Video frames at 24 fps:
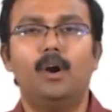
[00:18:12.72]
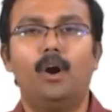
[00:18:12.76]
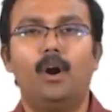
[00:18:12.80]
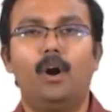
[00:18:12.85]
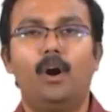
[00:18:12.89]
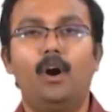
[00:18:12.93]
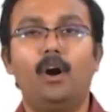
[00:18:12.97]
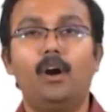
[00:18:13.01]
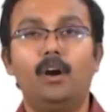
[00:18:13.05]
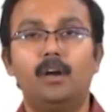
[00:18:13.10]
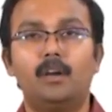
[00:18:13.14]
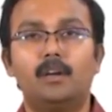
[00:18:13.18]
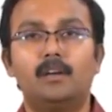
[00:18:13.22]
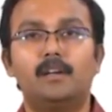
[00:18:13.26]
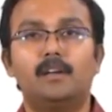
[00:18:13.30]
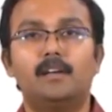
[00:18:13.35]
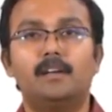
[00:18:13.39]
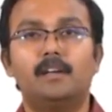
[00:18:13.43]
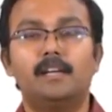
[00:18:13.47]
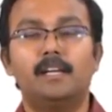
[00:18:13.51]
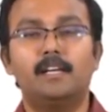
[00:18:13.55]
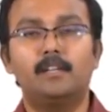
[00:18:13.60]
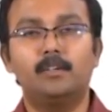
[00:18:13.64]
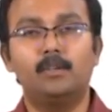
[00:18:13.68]
or
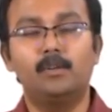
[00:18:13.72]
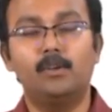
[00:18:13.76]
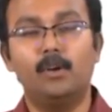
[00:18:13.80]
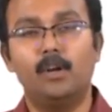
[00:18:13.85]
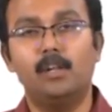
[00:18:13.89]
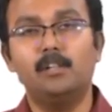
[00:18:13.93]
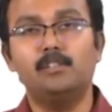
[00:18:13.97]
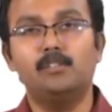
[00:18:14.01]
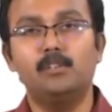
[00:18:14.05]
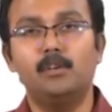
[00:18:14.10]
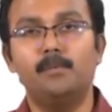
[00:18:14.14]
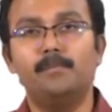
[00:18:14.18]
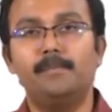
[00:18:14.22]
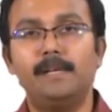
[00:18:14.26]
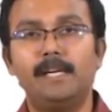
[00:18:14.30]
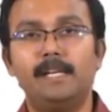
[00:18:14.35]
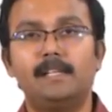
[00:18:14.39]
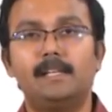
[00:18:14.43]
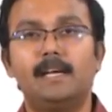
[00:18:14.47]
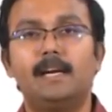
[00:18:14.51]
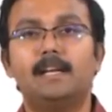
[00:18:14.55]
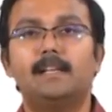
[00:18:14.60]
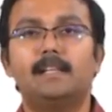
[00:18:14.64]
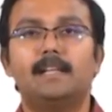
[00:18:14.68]
it could also
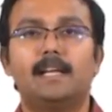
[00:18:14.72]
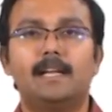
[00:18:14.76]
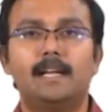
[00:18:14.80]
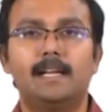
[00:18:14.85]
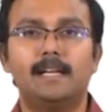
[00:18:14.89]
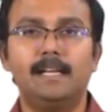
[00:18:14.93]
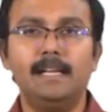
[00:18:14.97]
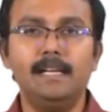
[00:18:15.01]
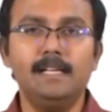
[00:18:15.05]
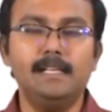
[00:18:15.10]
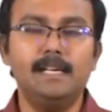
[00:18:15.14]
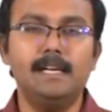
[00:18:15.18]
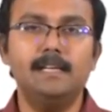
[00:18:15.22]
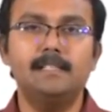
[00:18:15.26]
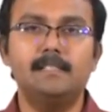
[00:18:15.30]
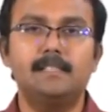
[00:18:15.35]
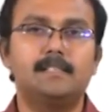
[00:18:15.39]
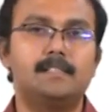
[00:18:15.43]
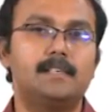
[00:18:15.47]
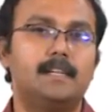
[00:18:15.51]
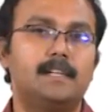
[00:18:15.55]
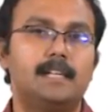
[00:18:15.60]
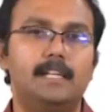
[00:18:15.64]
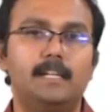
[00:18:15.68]
mean that there are
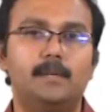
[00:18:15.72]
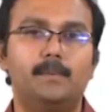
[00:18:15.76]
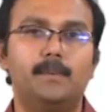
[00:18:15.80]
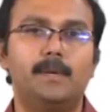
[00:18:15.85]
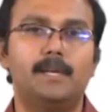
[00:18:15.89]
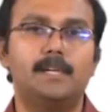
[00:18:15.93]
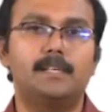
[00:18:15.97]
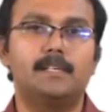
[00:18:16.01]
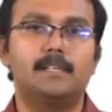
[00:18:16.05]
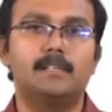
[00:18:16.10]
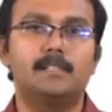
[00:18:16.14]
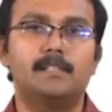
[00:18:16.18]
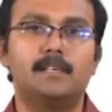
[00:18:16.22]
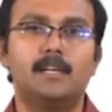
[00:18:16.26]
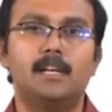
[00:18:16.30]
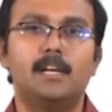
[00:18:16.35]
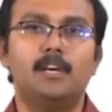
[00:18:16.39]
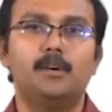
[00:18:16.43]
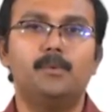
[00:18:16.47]
inconsistent equations